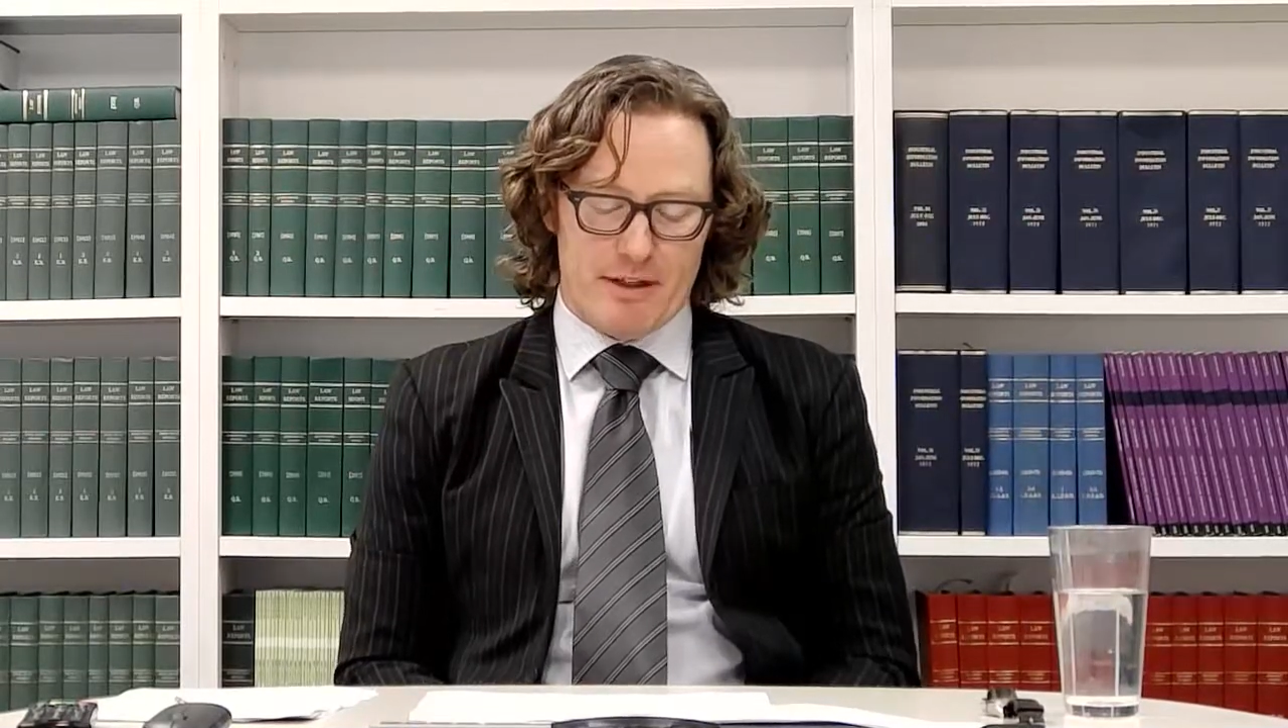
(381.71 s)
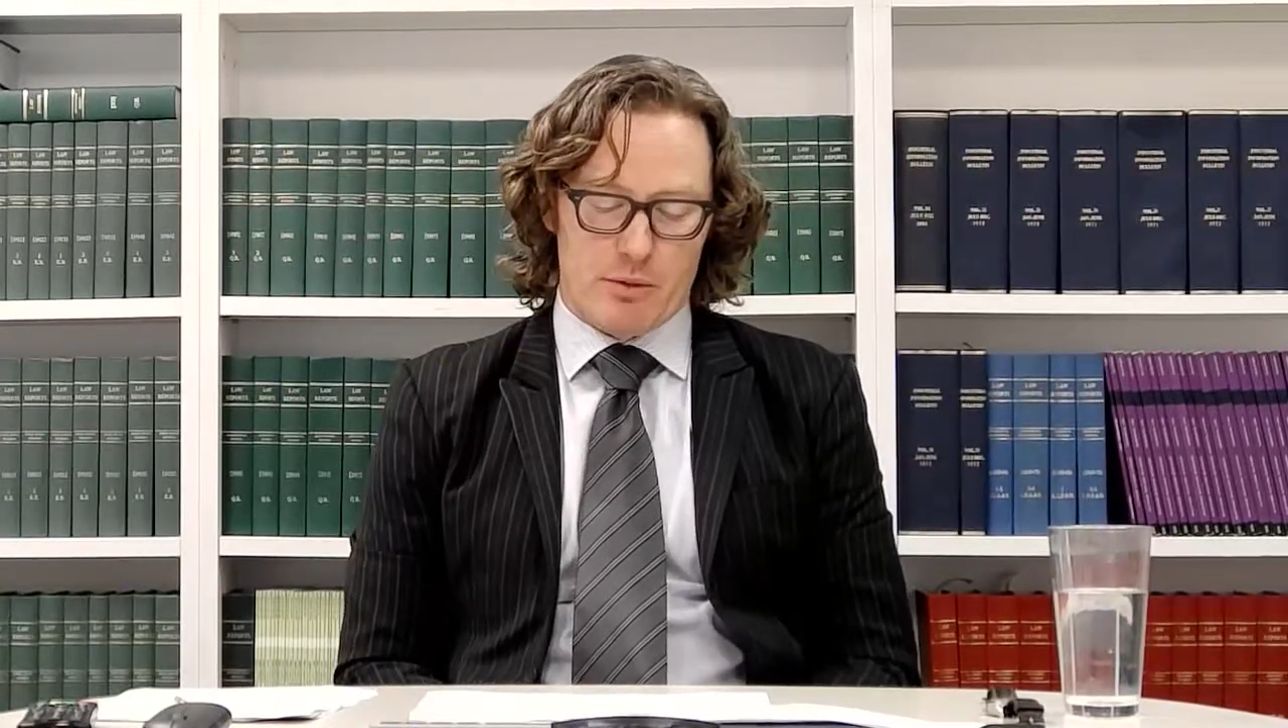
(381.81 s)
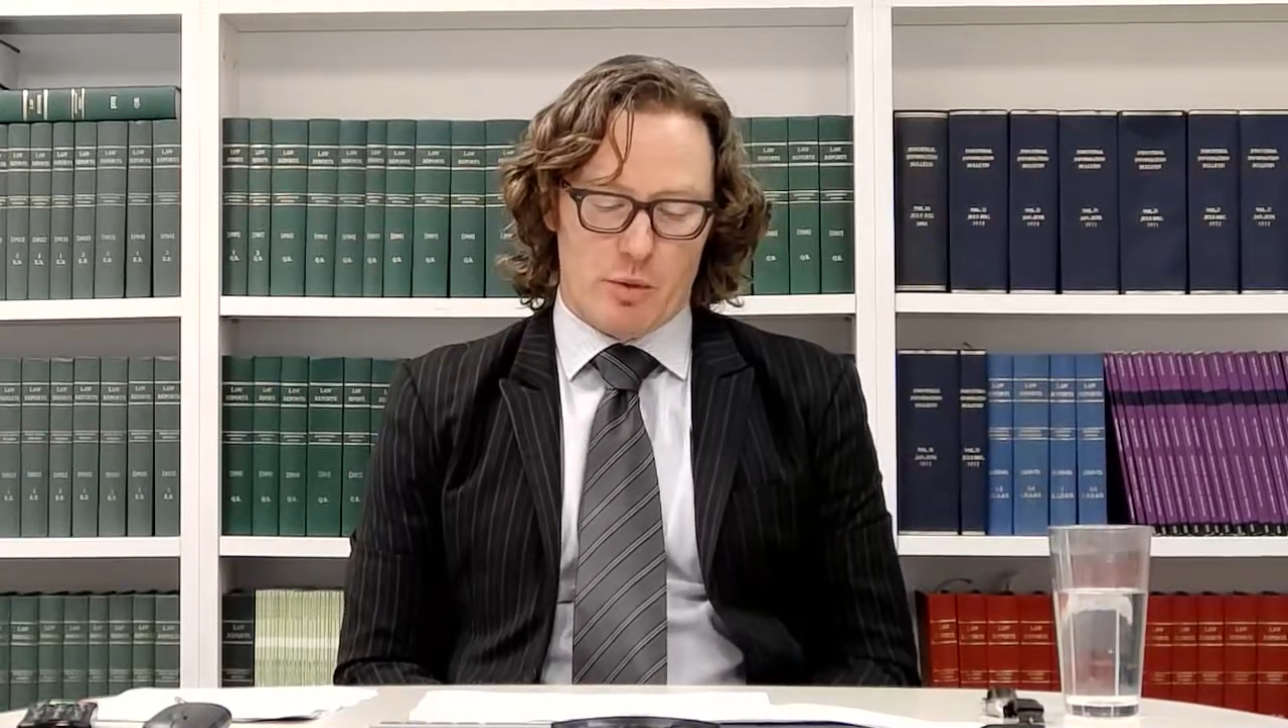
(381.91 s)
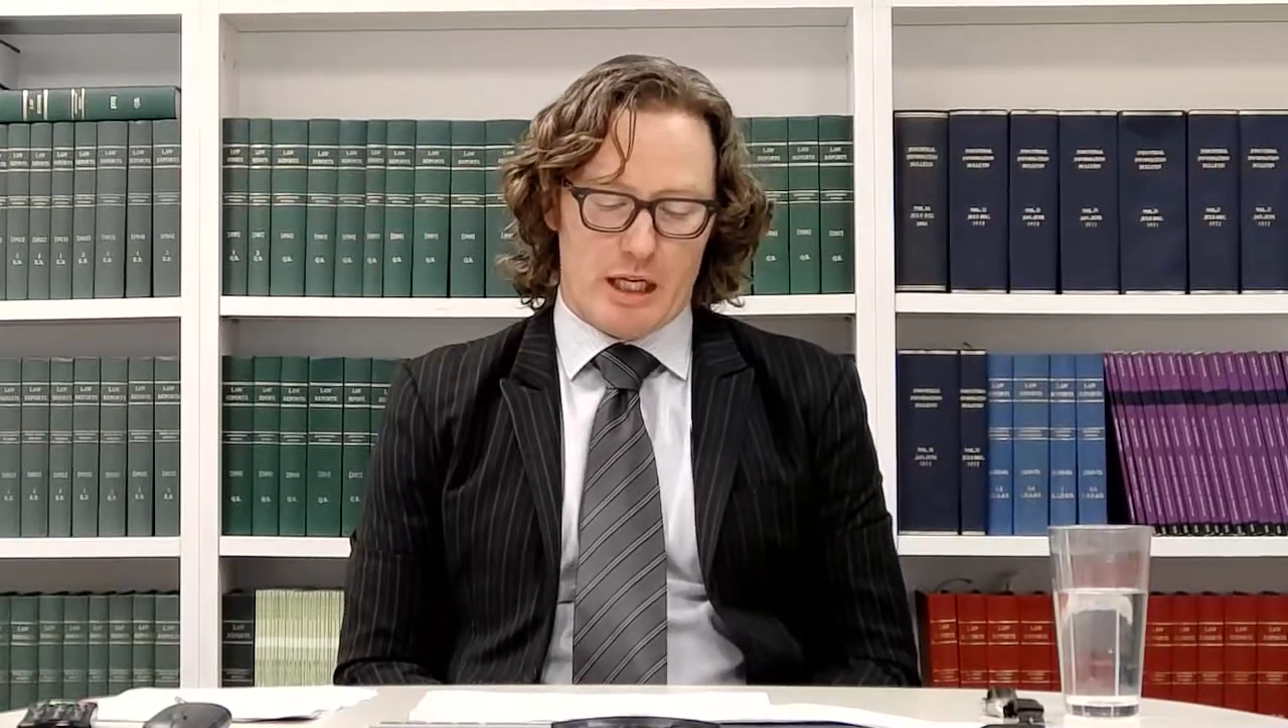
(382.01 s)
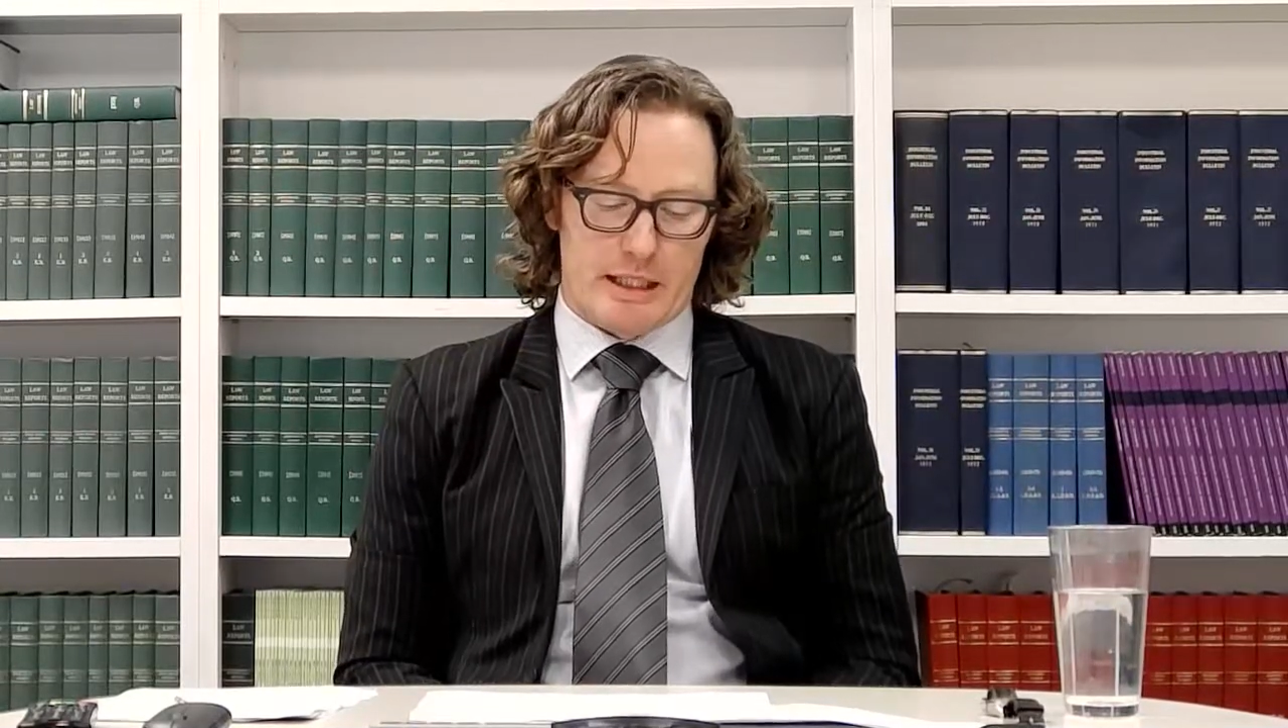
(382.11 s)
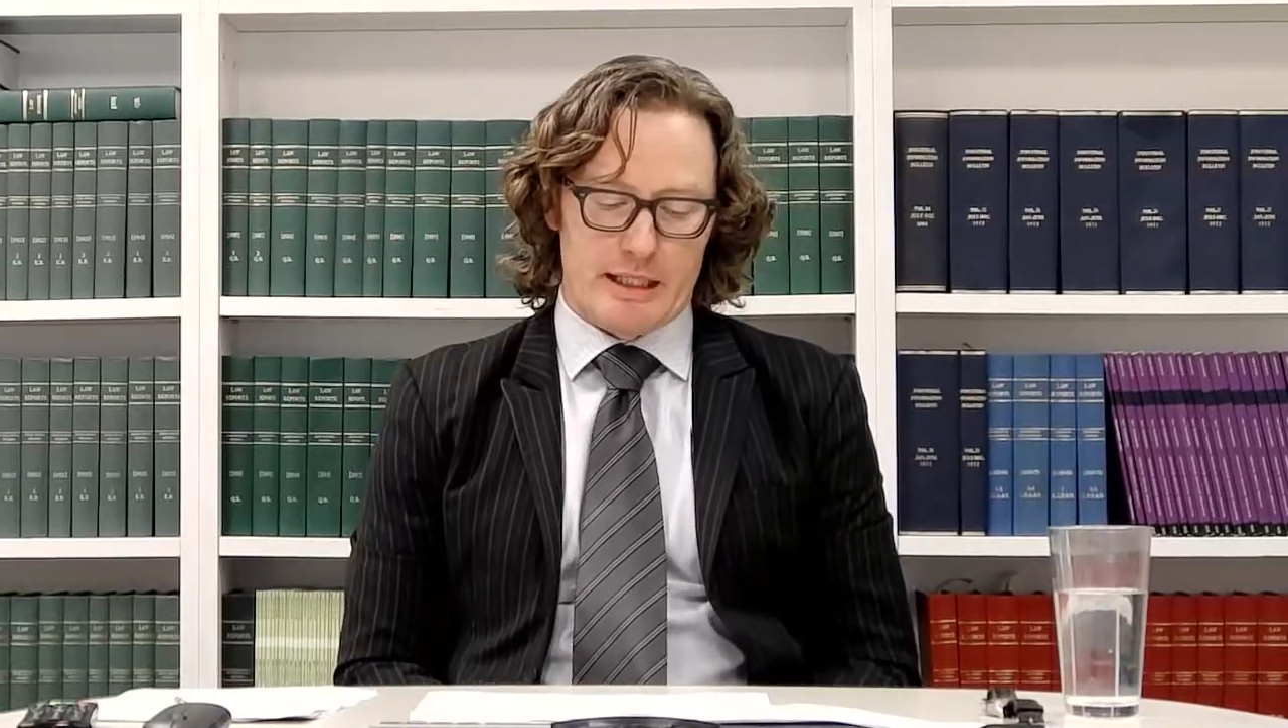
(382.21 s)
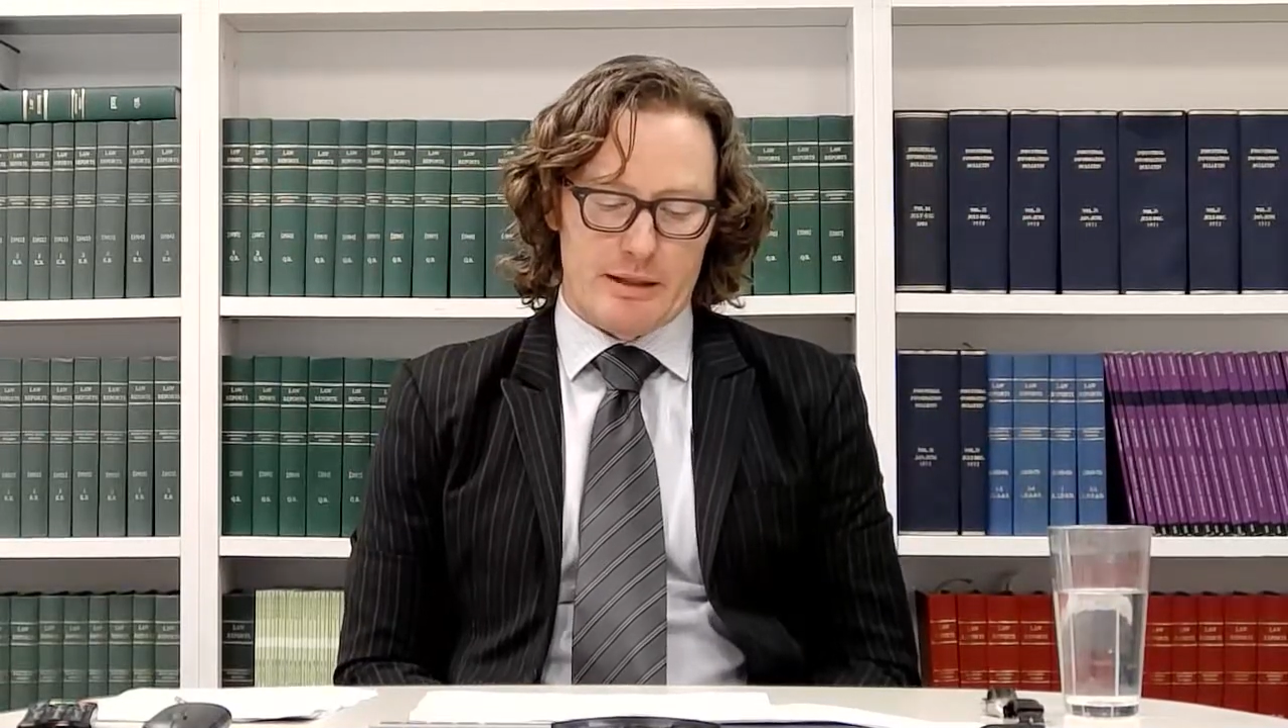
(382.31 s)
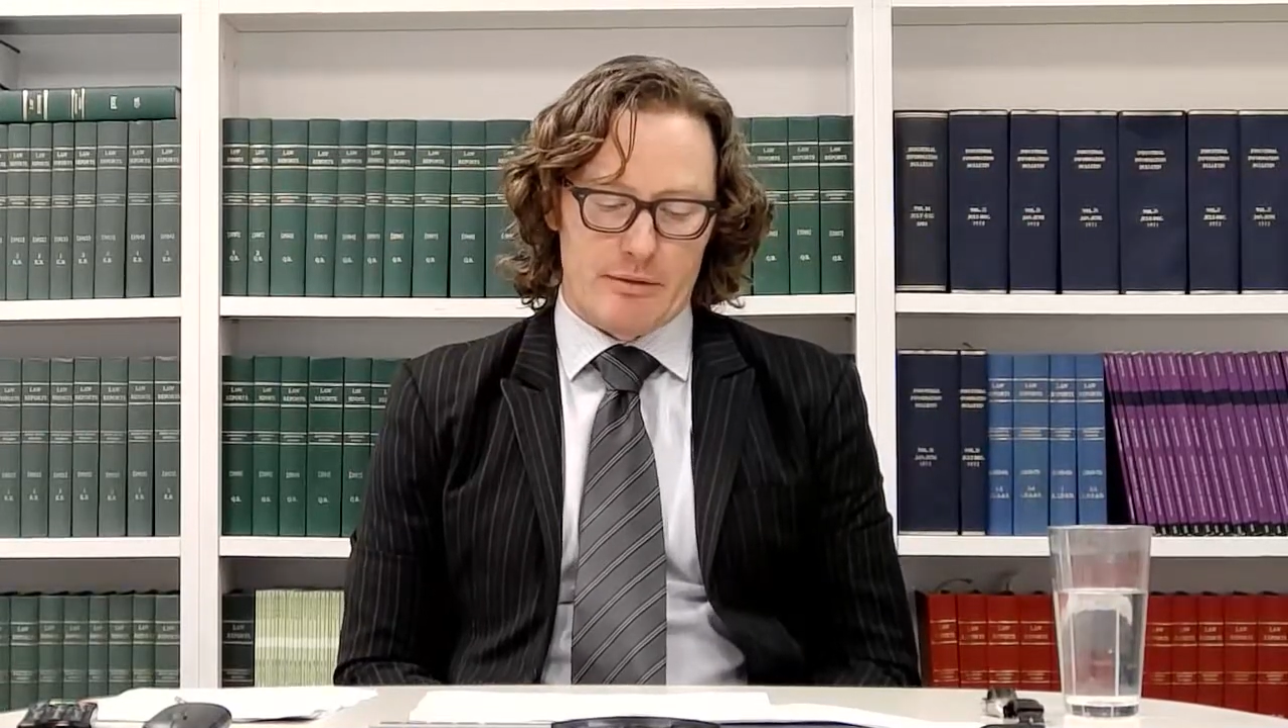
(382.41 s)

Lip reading: One